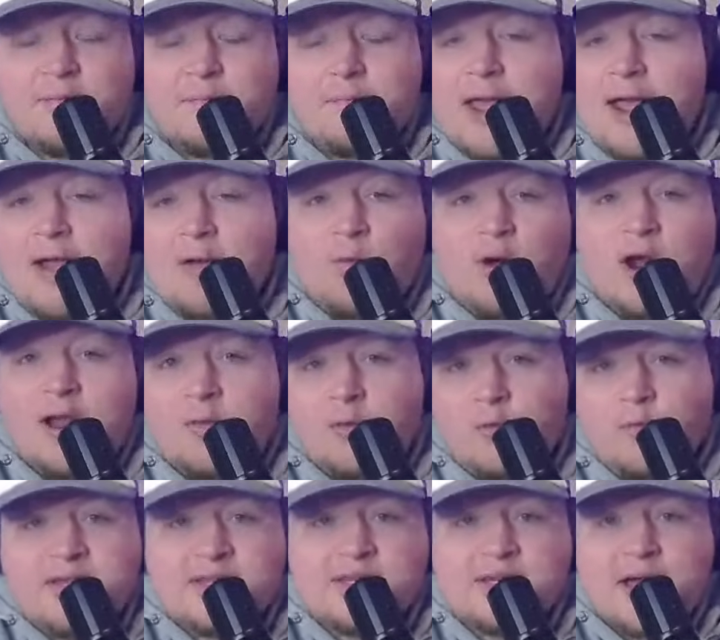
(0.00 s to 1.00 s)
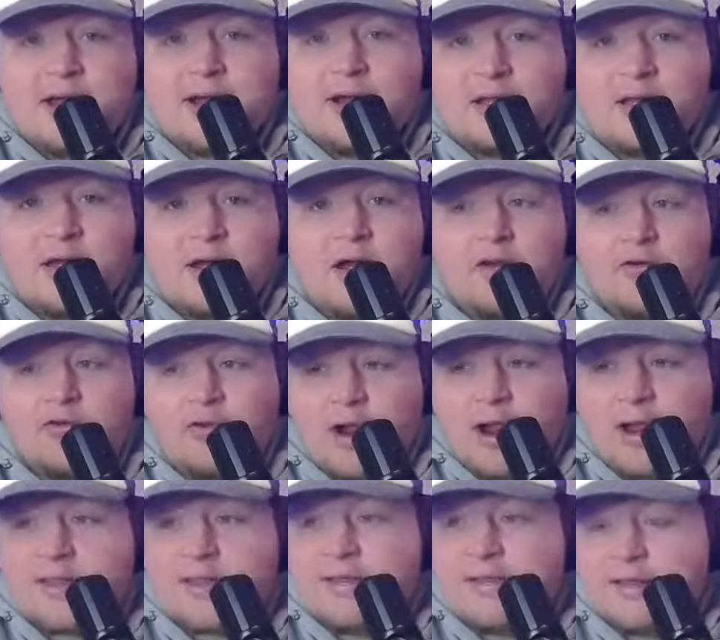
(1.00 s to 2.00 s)
Pat White will be signing a
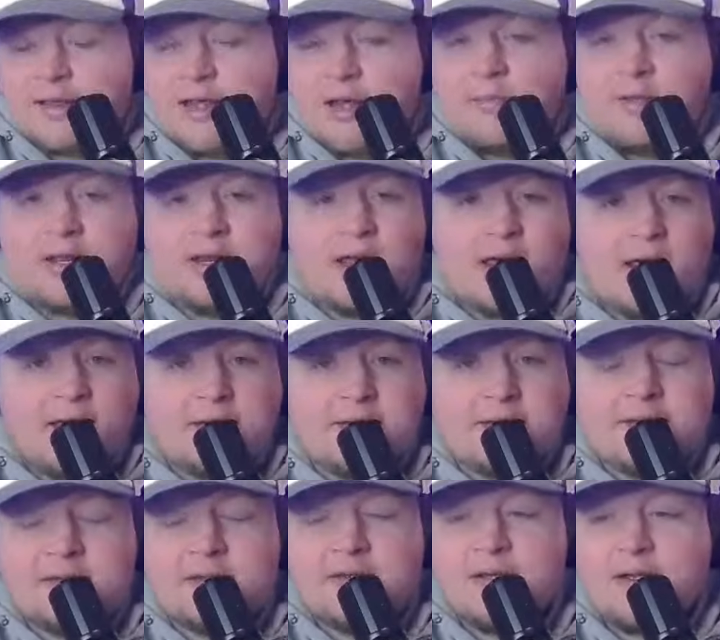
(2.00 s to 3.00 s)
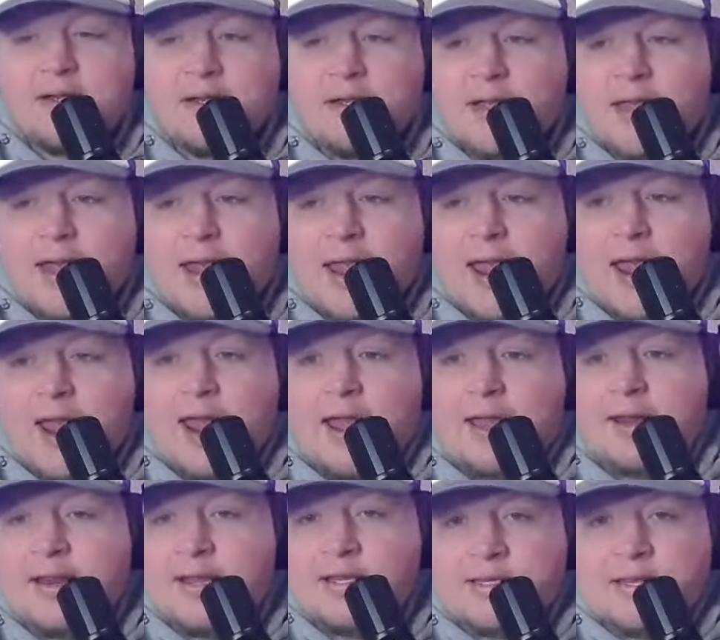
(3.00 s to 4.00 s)
contract in the coming days,
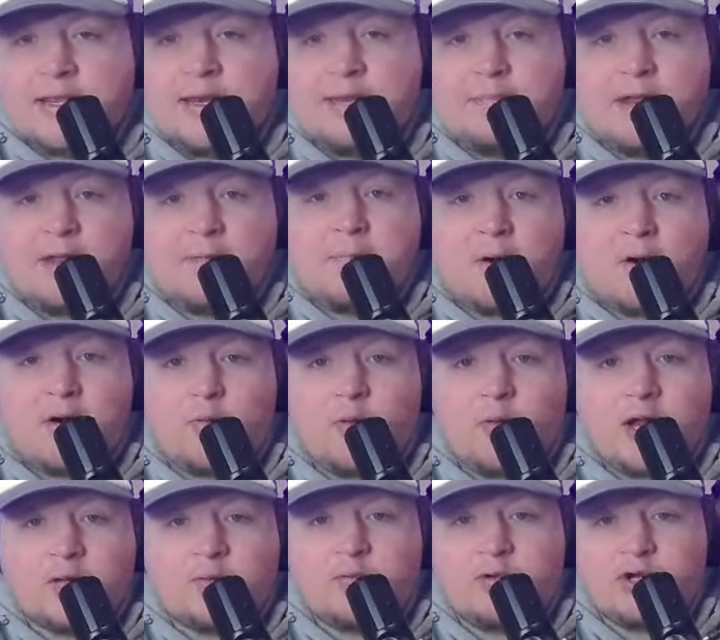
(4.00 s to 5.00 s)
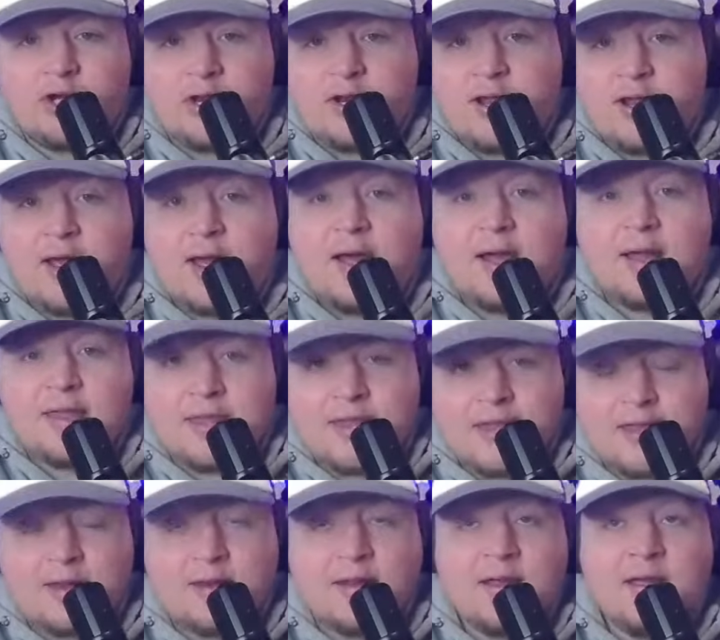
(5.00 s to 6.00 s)
and he's going to be a part of West Virginia
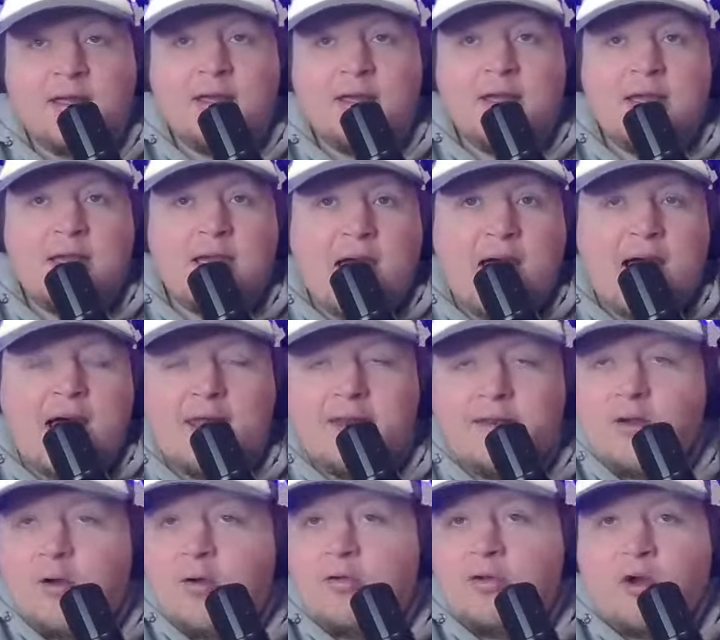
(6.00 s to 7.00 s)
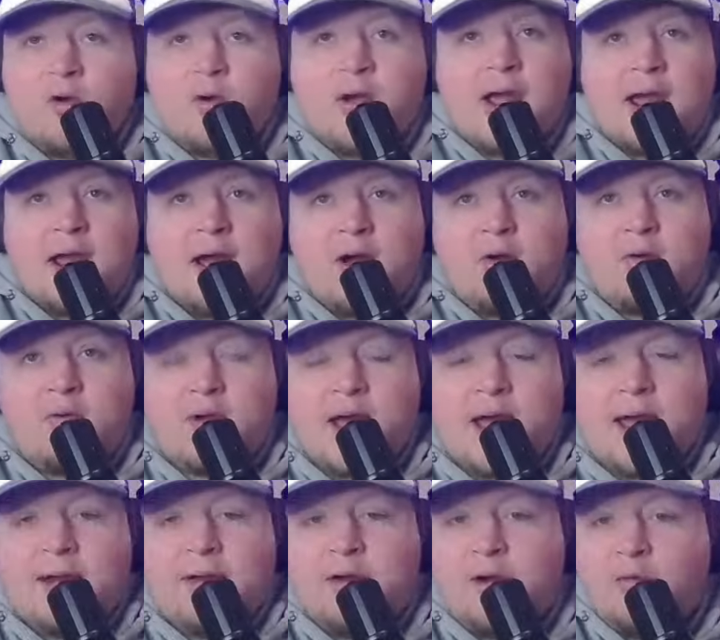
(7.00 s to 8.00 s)
again. I don't know how,
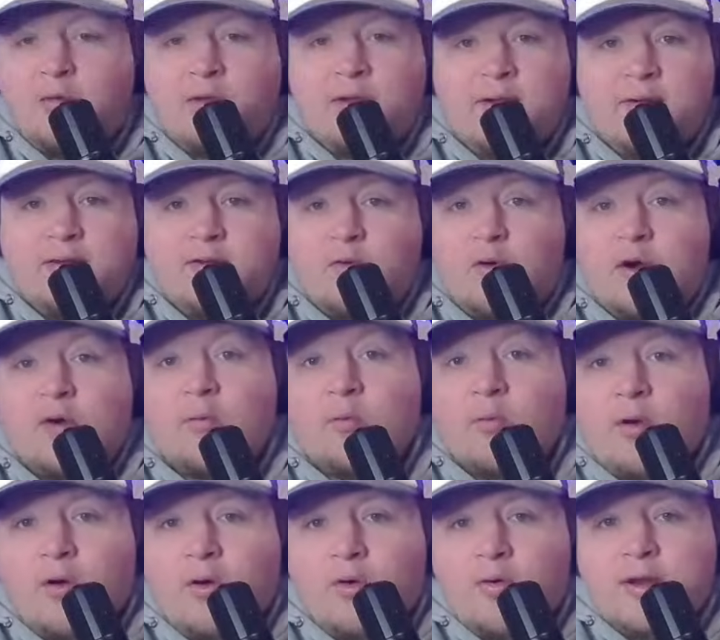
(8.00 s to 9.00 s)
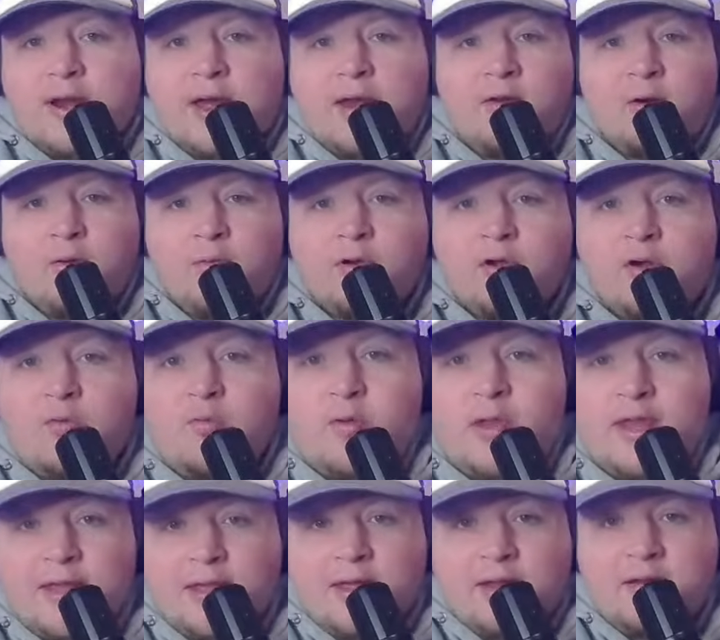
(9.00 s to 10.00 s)
I don't know into what role, and I don't know
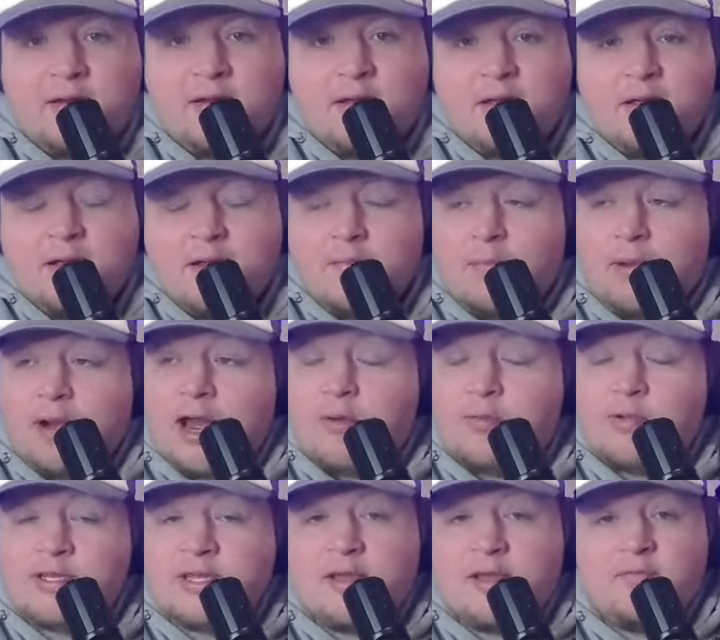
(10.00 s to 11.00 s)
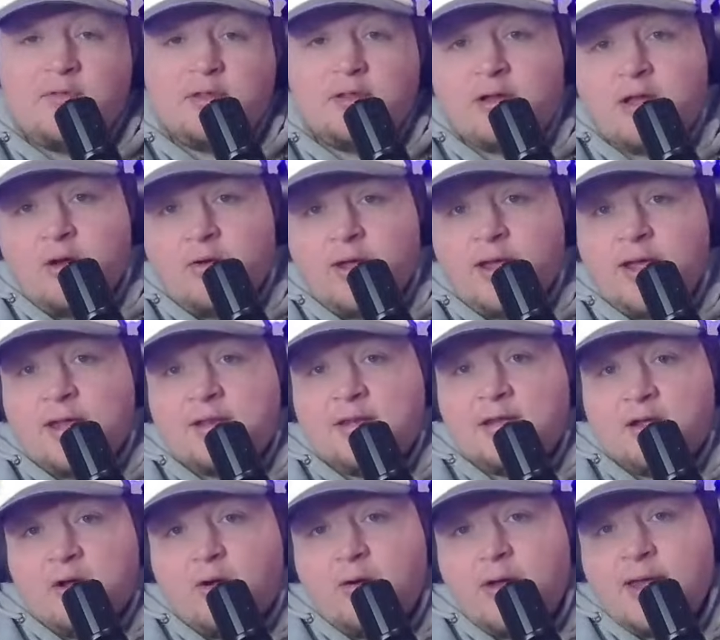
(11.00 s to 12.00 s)
when, but I was given the go-ahead
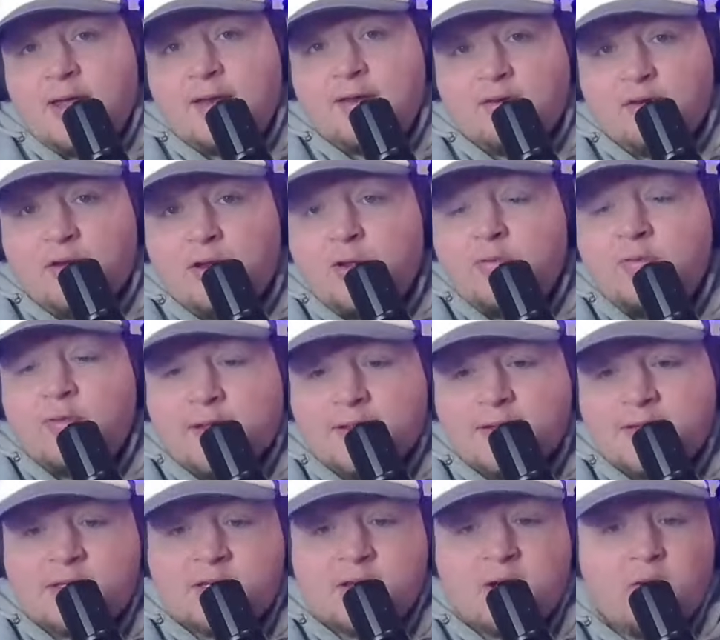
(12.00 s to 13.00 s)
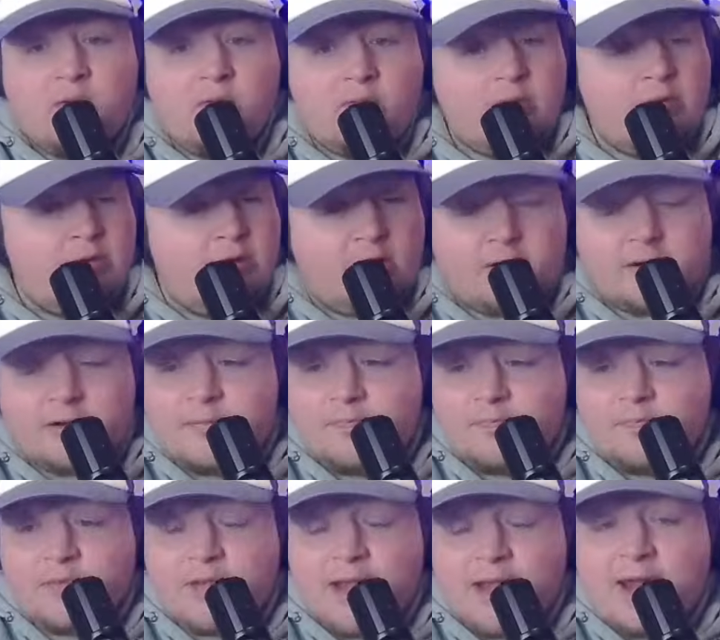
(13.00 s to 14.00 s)
to go ahead and do this. So, look,
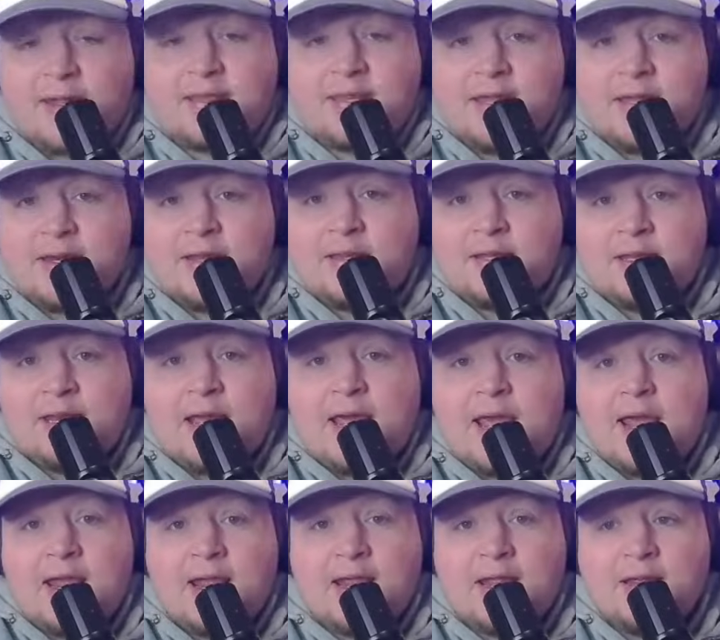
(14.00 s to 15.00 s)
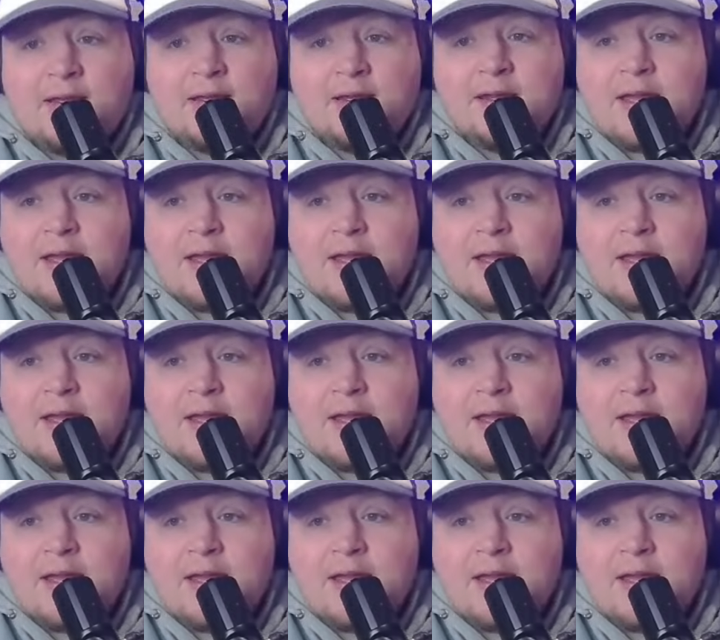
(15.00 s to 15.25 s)
at the end of the day,